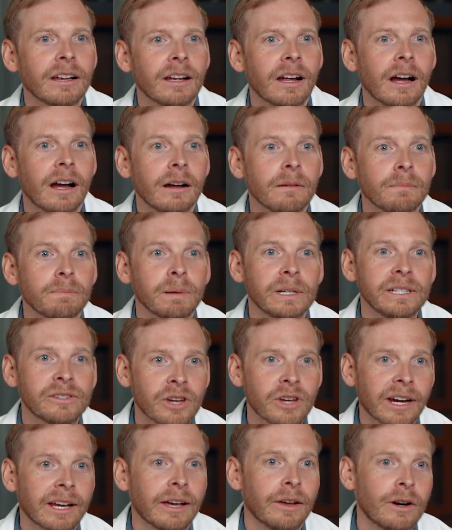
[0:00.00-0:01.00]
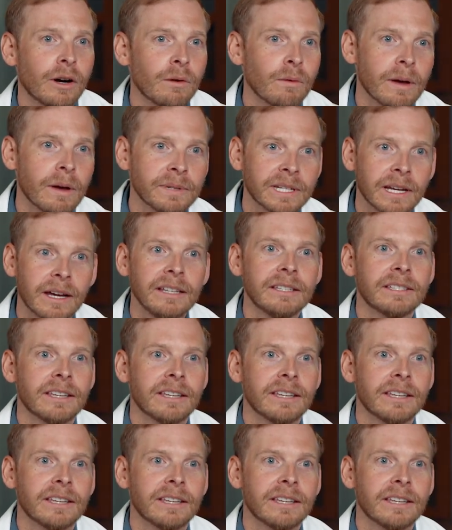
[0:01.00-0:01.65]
Uh, please check out our website,